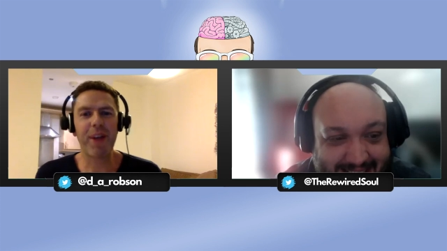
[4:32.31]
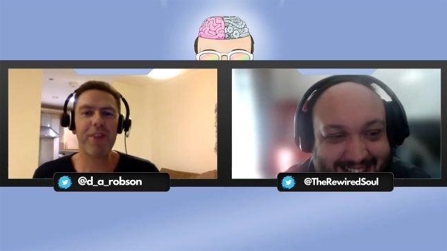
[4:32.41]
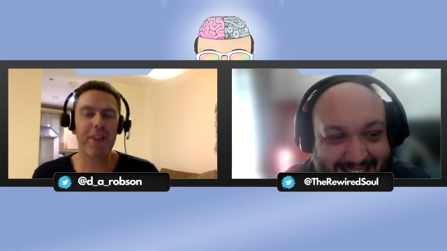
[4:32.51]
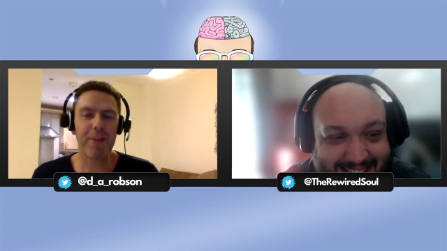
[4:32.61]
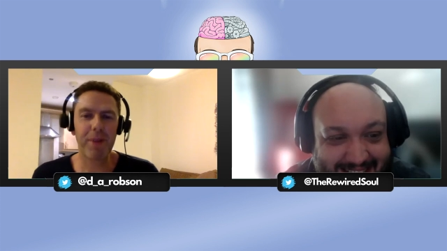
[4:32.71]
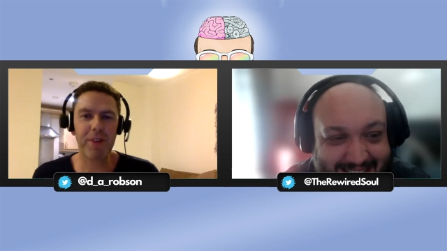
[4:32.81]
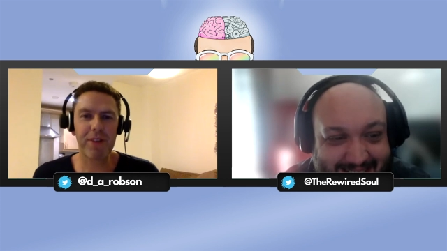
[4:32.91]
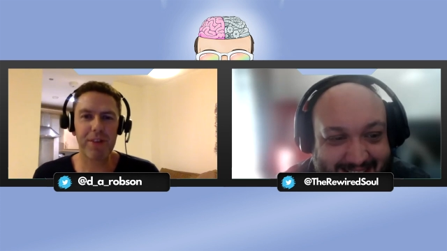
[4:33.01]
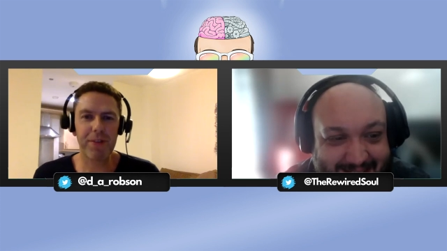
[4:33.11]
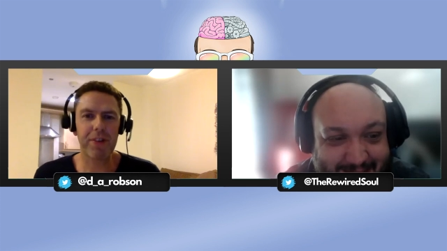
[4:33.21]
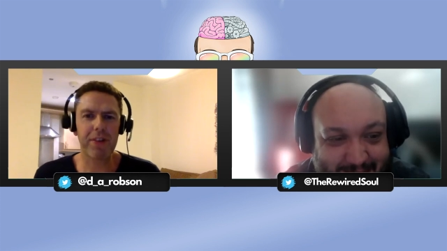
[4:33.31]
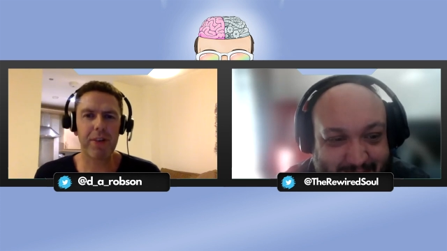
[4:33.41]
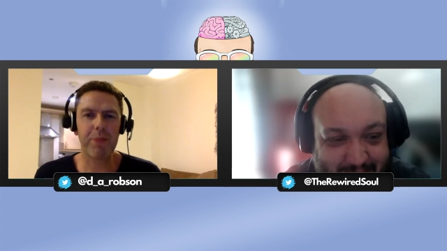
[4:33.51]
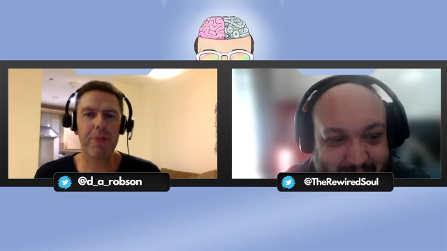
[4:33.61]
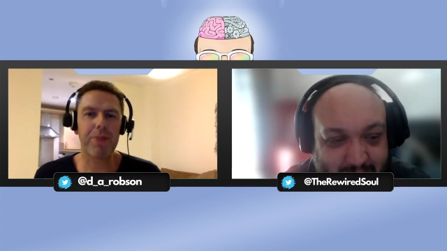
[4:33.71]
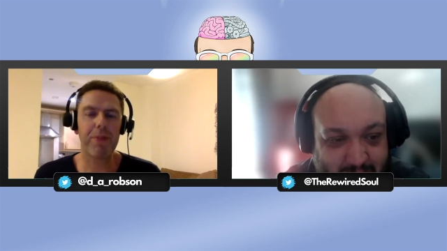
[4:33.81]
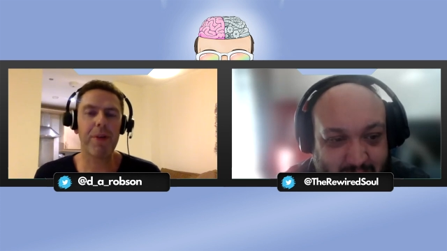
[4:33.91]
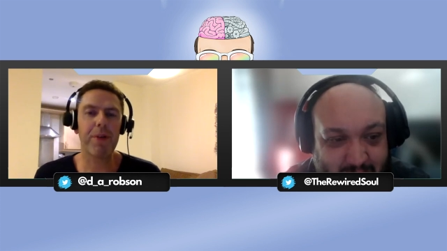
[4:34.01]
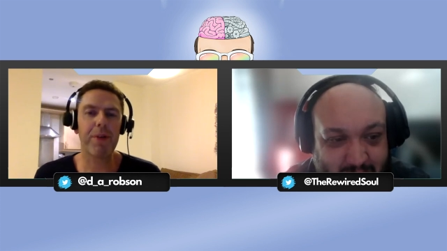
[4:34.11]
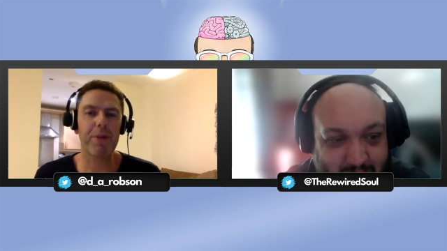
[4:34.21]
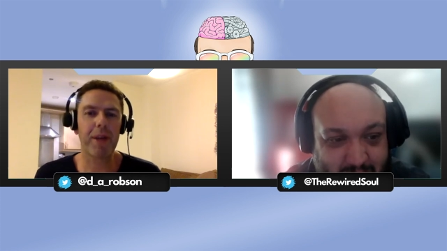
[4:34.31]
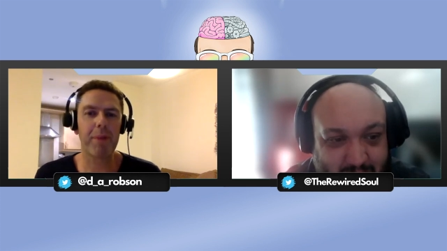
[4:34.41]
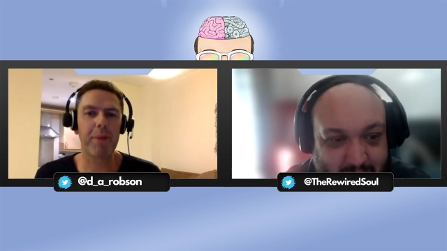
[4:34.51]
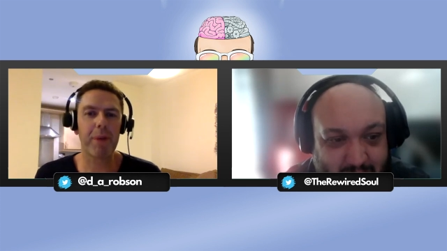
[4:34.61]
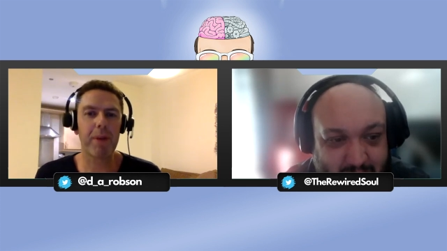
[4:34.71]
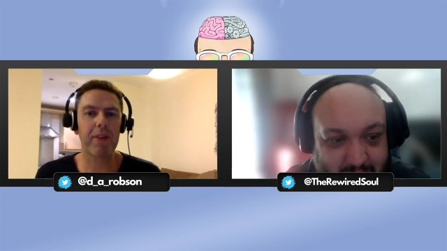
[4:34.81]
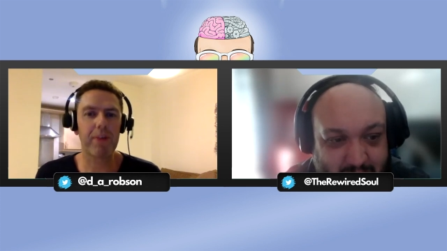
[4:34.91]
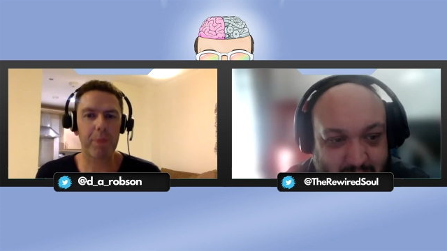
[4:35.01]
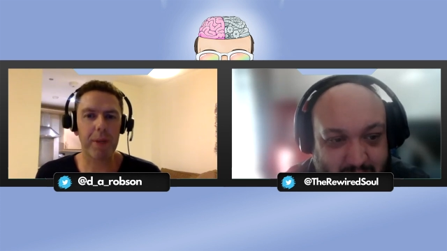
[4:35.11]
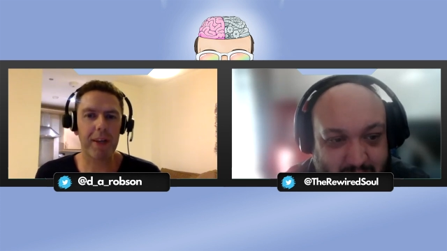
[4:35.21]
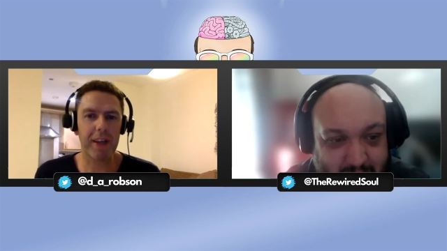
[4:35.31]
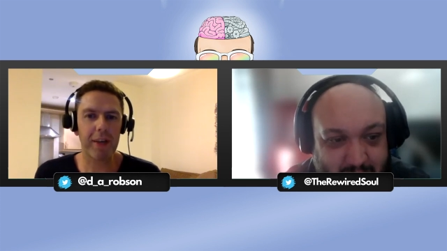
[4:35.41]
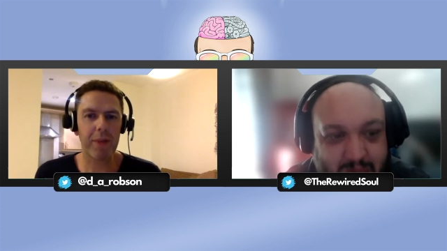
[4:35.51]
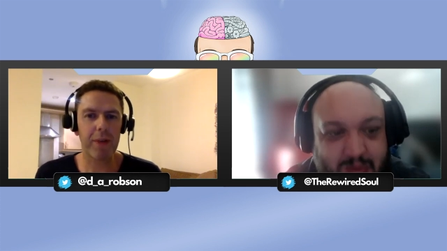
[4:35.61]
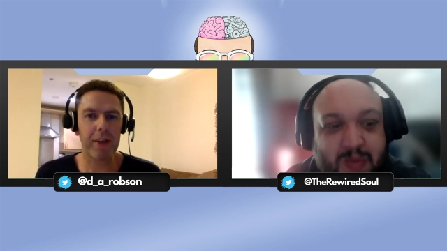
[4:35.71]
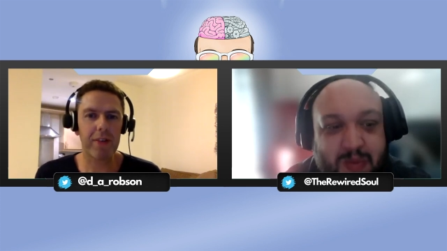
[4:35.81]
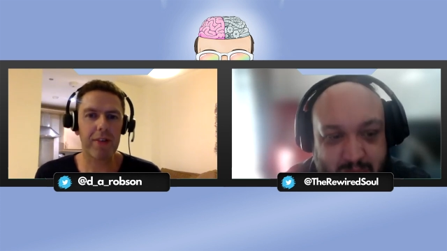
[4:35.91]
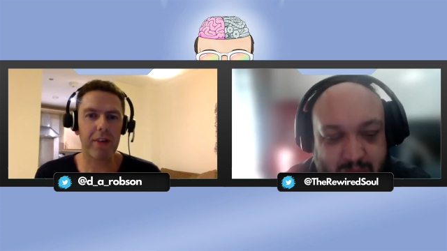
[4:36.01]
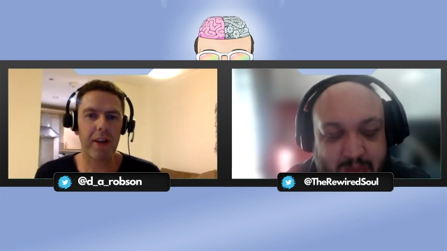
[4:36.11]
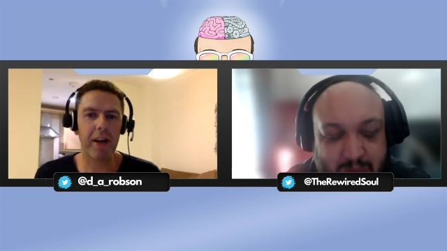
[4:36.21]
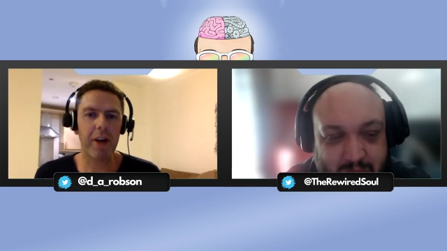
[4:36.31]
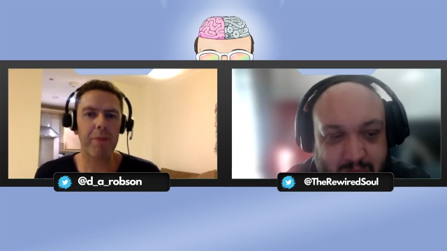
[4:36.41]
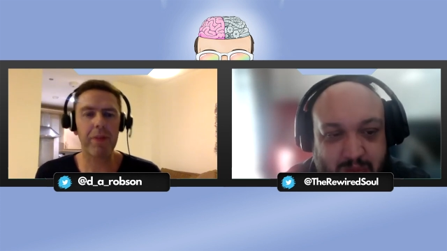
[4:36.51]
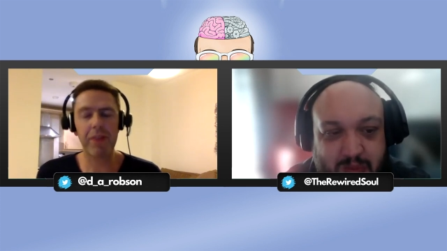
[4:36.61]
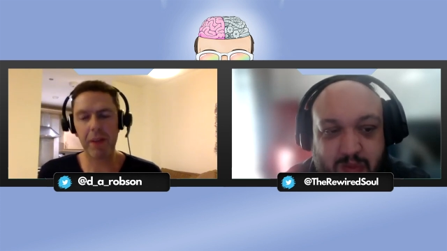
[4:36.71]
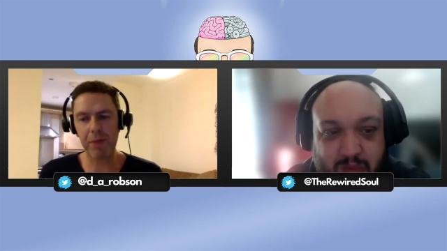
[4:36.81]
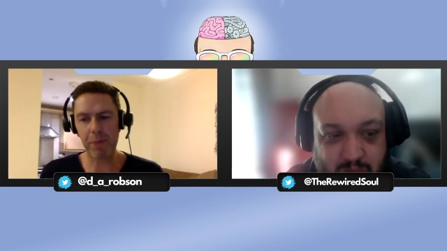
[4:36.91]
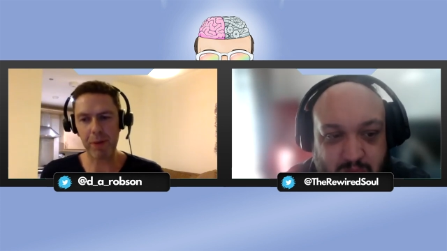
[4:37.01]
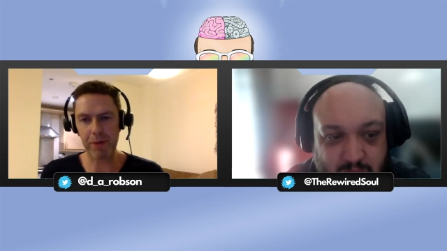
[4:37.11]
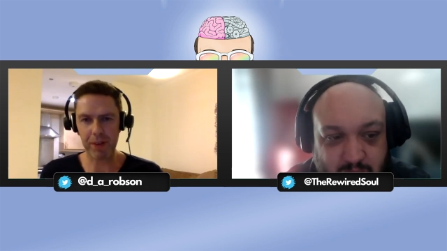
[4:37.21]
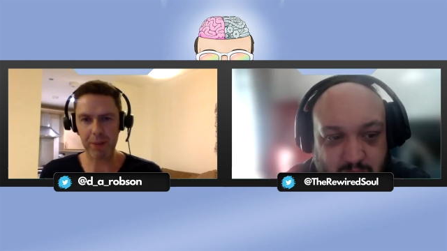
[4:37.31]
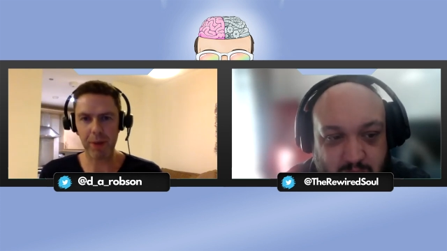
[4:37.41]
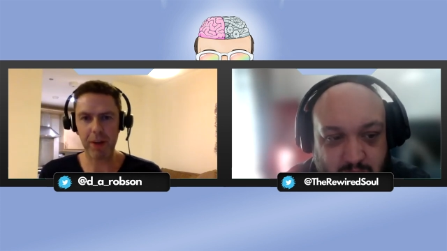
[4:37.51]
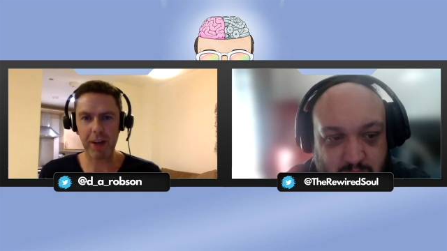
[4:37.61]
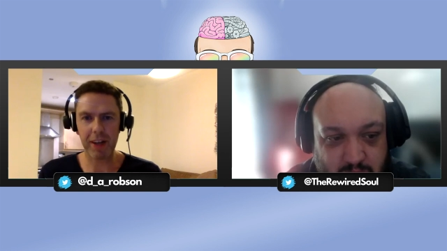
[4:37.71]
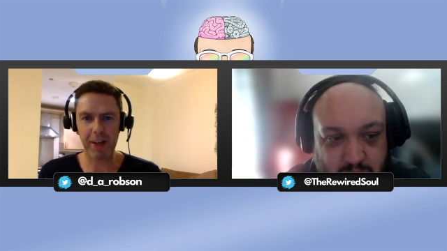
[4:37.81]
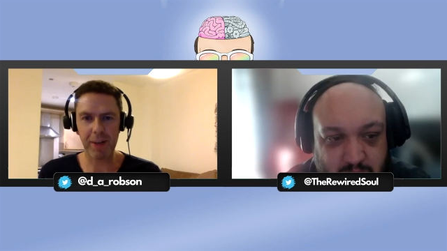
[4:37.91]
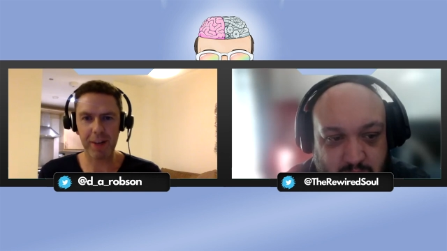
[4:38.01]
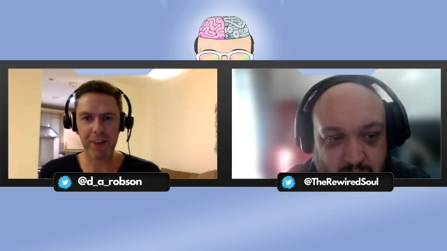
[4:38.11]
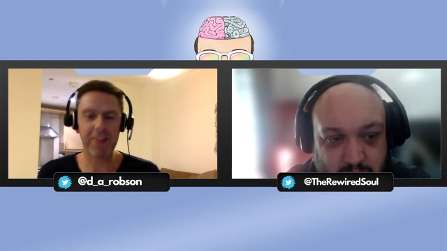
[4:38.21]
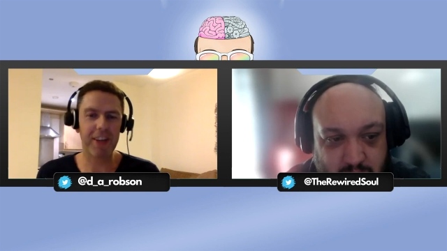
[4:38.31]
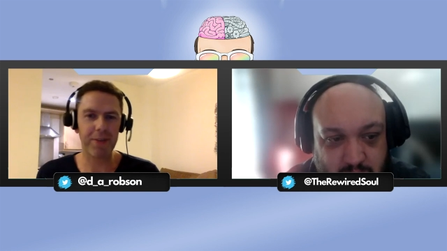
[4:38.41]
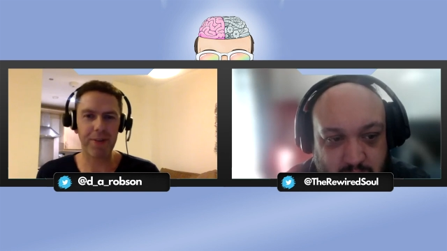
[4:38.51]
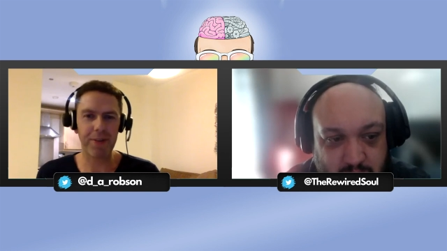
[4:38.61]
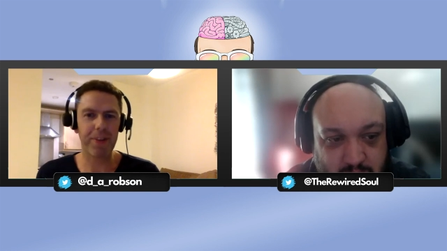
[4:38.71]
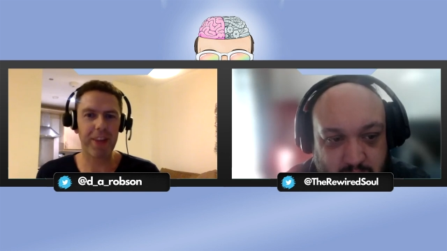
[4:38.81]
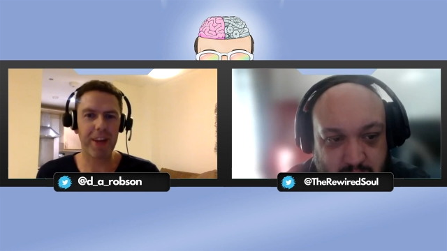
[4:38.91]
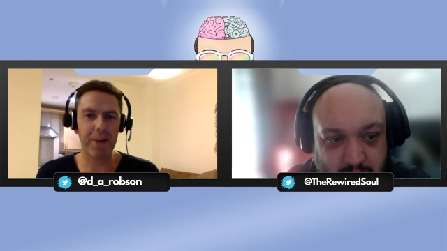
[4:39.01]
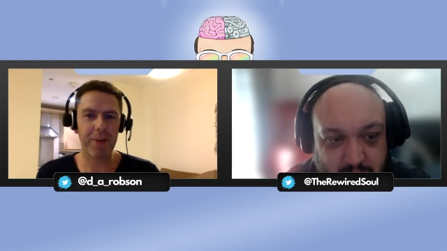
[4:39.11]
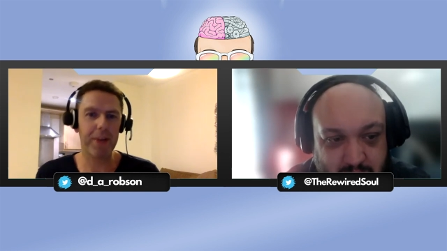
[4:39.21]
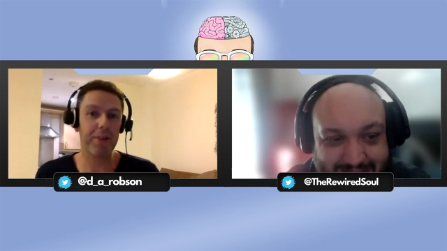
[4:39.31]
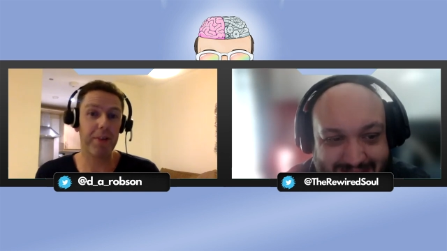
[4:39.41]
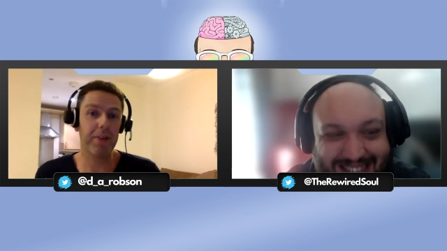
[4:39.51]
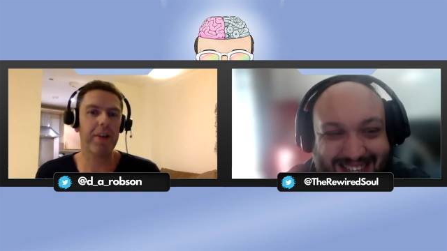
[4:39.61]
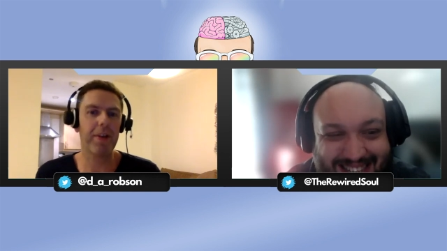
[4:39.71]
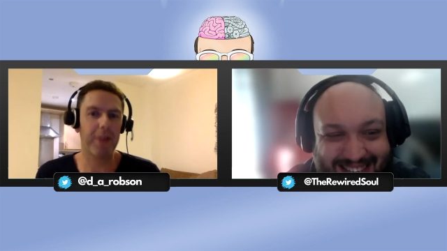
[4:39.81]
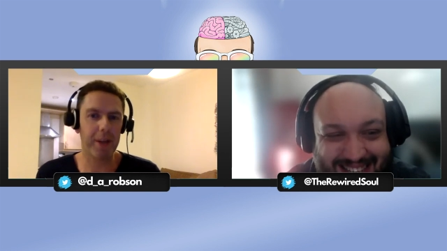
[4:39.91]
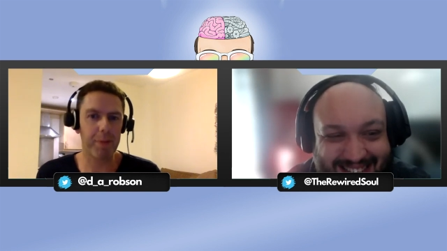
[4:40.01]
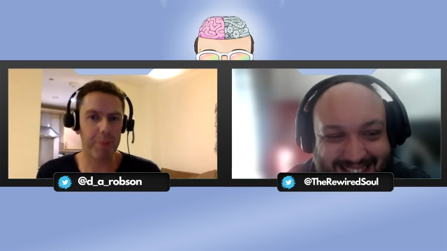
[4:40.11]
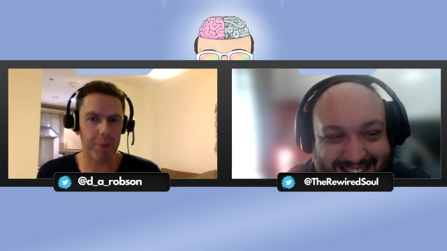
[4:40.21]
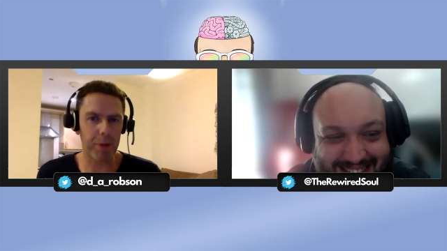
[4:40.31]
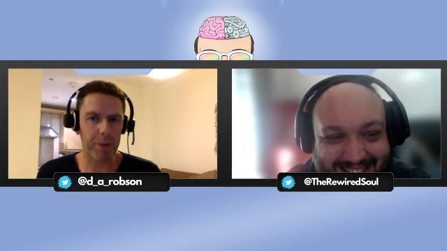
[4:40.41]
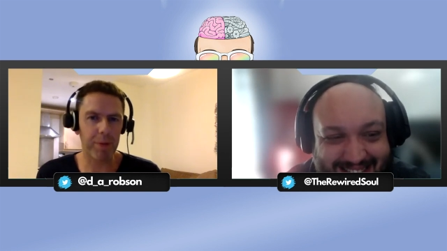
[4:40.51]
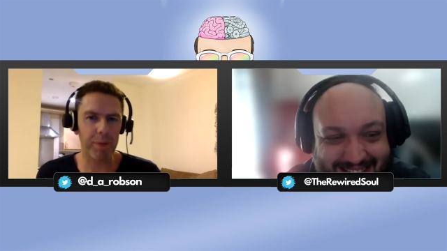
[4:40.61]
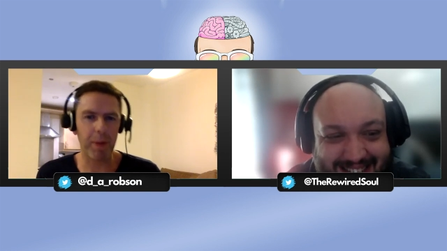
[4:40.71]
Speaker 1: I think the most obvious example for me would be in public speaking, which, mm. um, say, for my first book, like I managed to get through that without, you know, any problems.